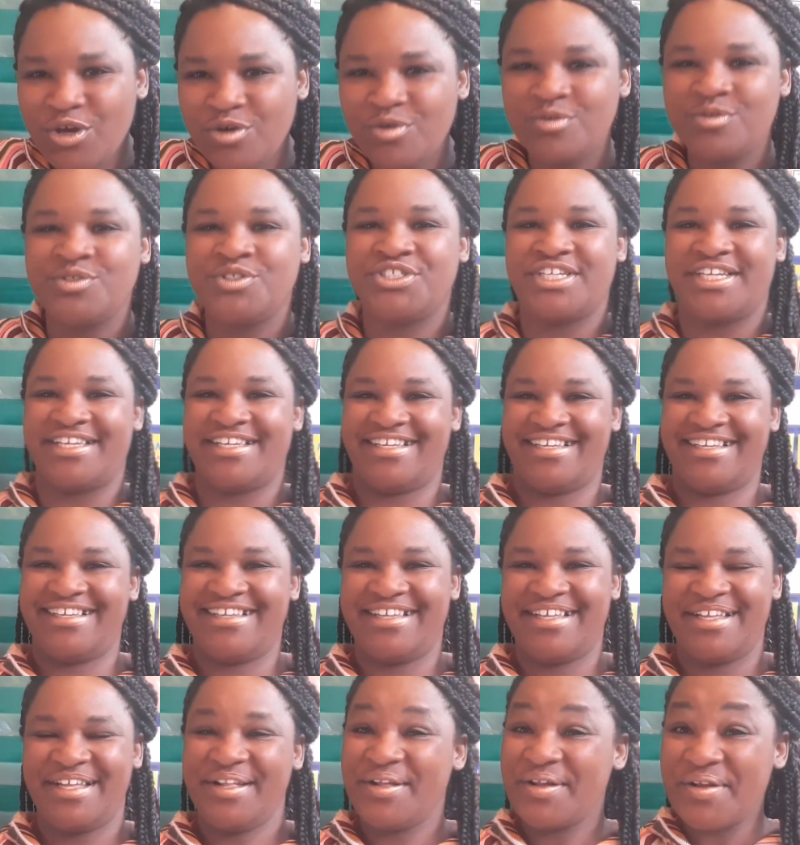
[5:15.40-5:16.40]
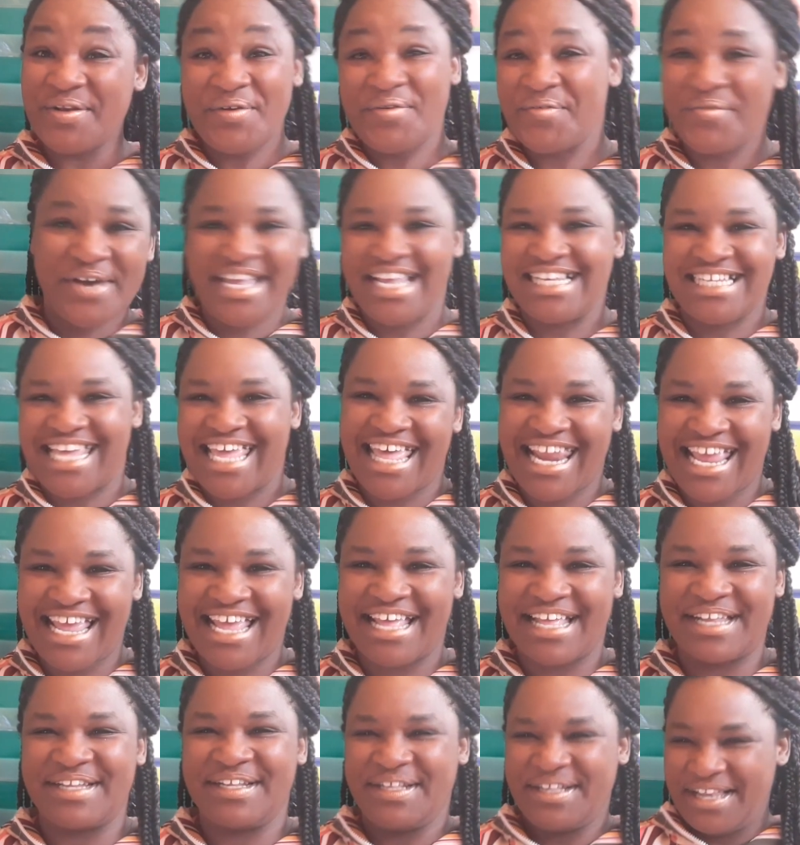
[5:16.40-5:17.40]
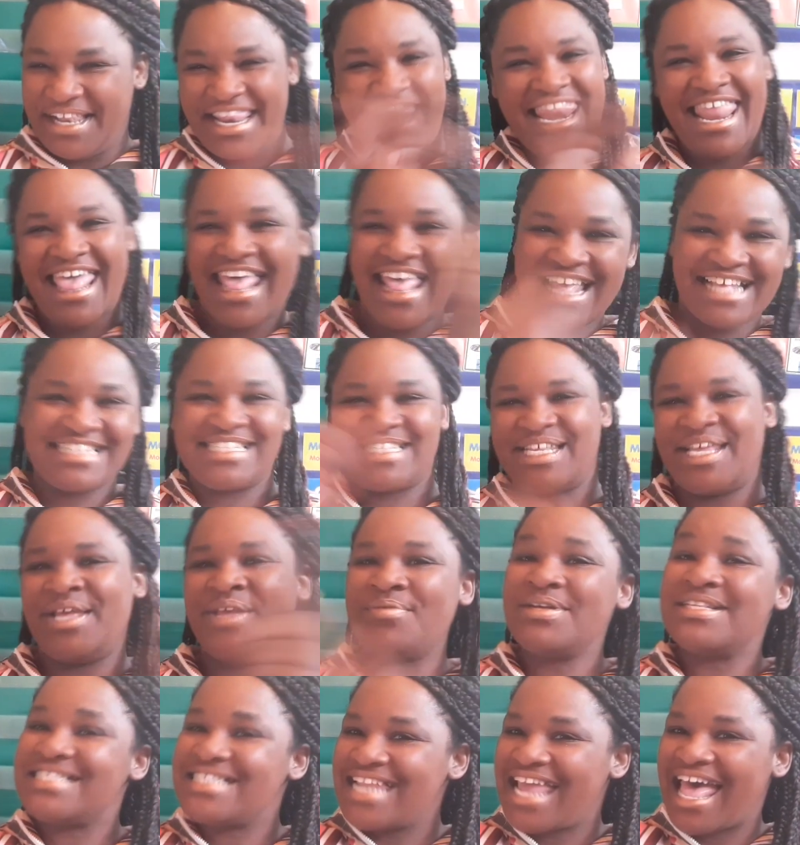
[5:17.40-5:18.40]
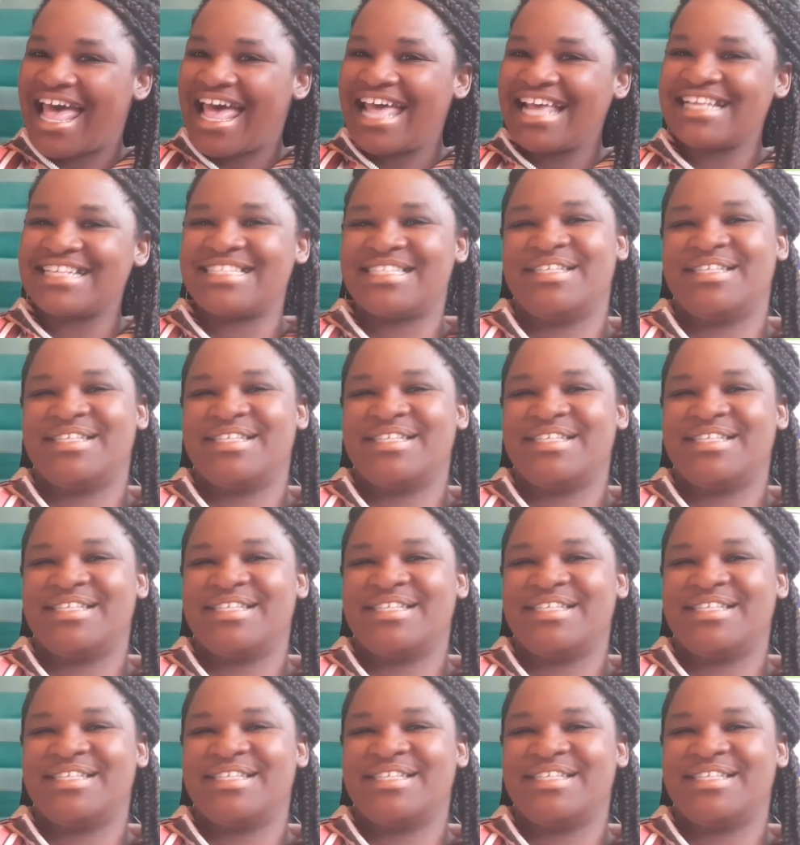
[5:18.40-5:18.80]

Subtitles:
huge. We did it. Let's see what's next.